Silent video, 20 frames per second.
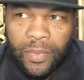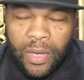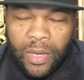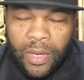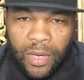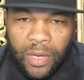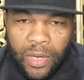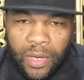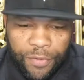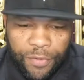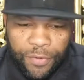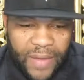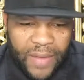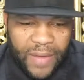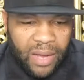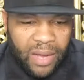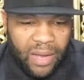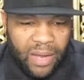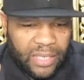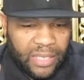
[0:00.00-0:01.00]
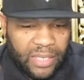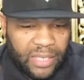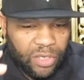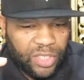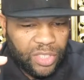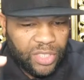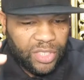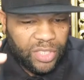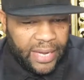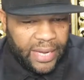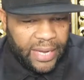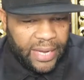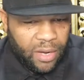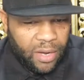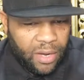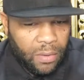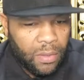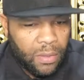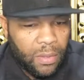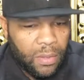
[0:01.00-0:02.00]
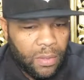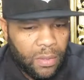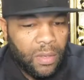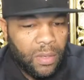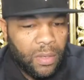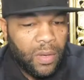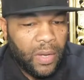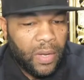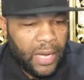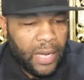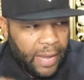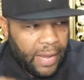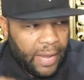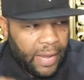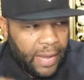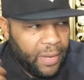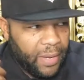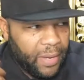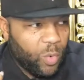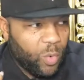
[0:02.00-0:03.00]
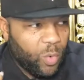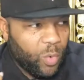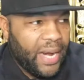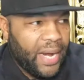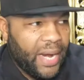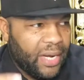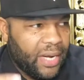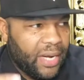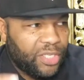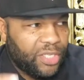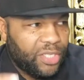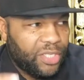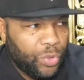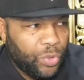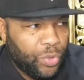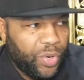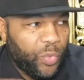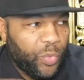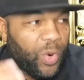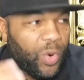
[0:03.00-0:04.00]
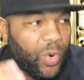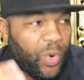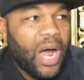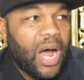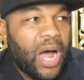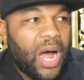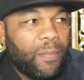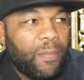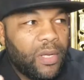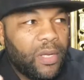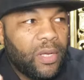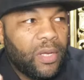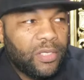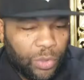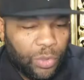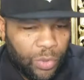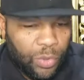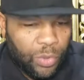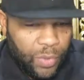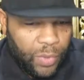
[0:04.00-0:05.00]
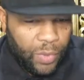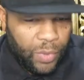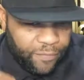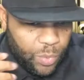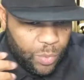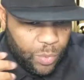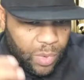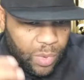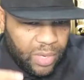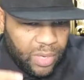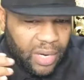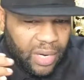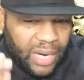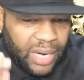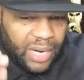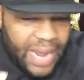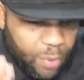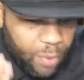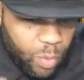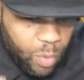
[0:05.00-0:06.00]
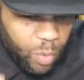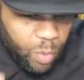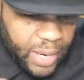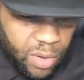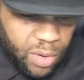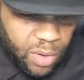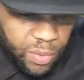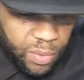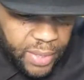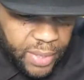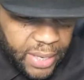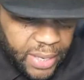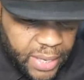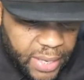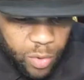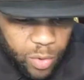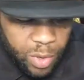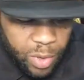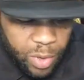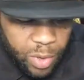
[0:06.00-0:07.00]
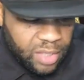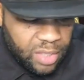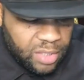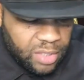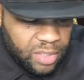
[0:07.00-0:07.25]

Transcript: you found that your cell had been ran into and robbed. So if you want to elaborate on that, run us through